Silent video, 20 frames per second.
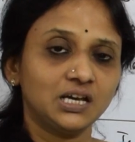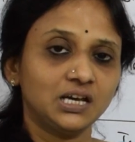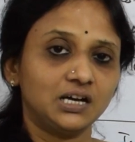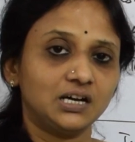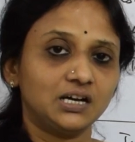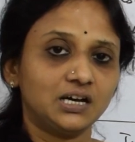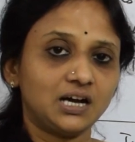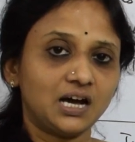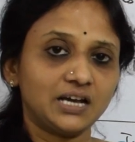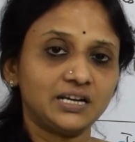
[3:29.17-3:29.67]

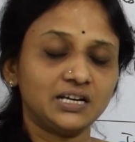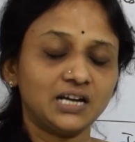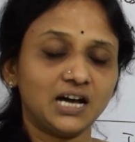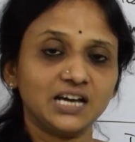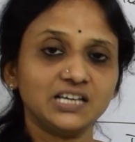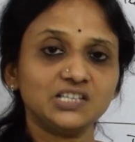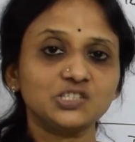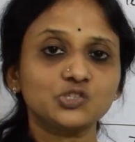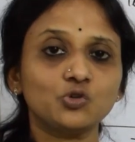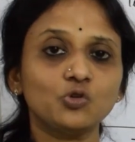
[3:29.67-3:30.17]
in
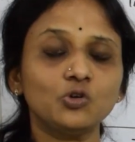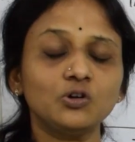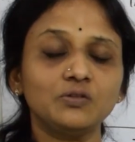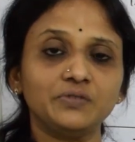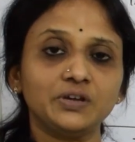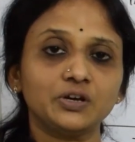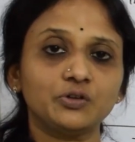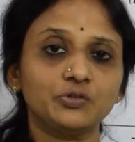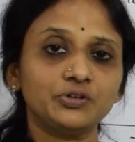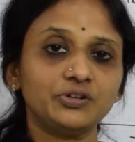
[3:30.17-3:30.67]
ice cold,
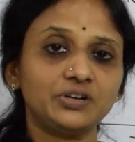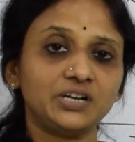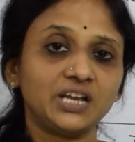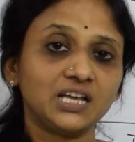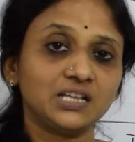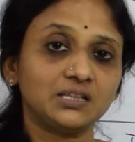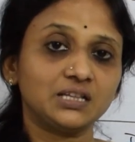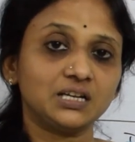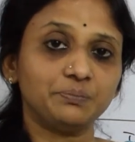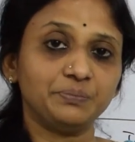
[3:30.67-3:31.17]
we are going to
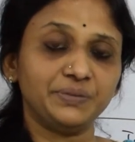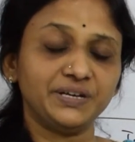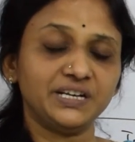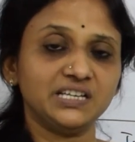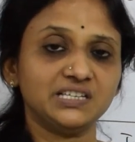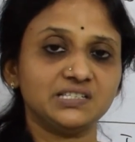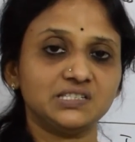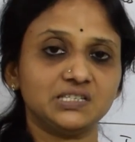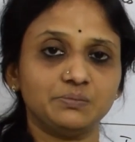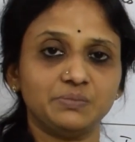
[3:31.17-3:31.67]
take that
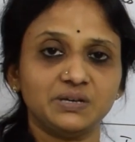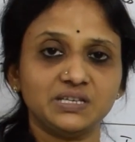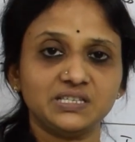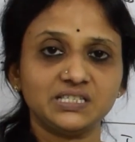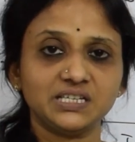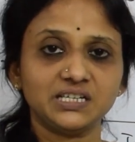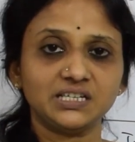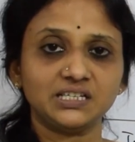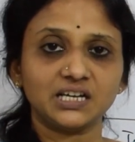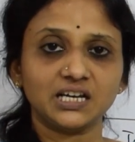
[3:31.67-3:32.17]
BDC,
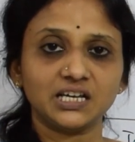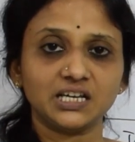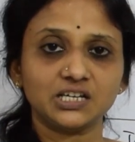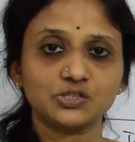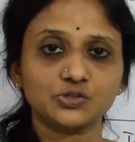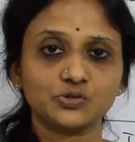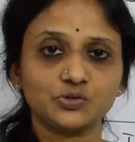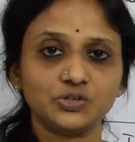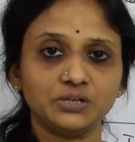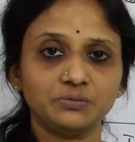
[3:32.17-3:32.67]
benzene
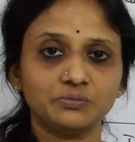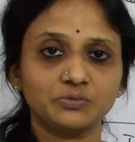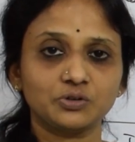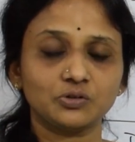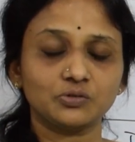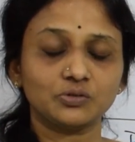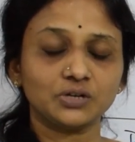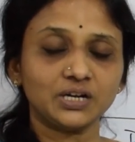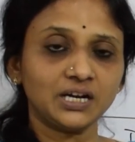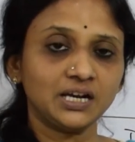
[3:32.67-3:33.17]
diazonium
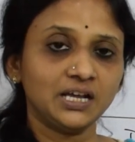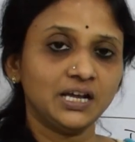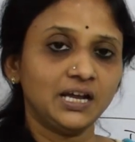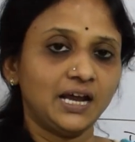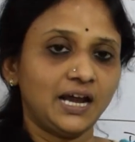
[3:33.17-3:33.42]
chloride,